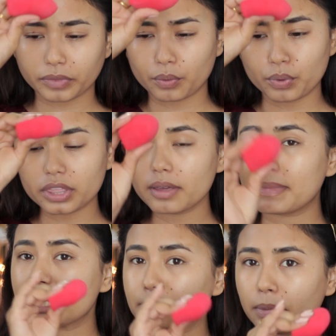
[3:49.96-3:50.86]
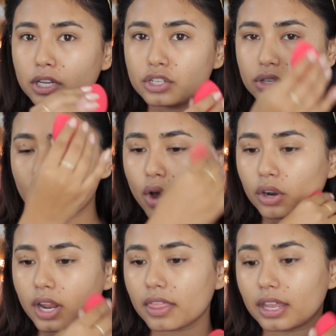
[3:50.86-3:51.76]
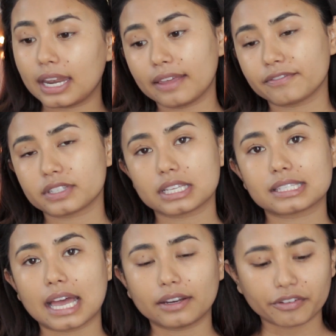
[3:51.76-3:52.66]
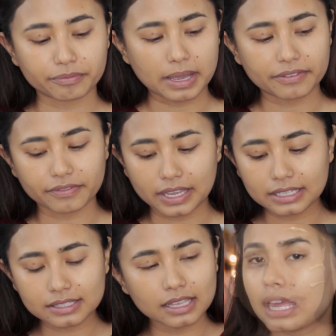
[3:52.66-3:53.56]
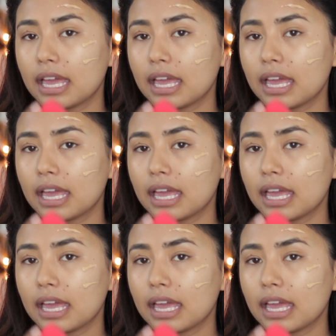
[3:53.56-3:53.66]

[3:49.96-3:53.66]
with my sponge on the left side of my face,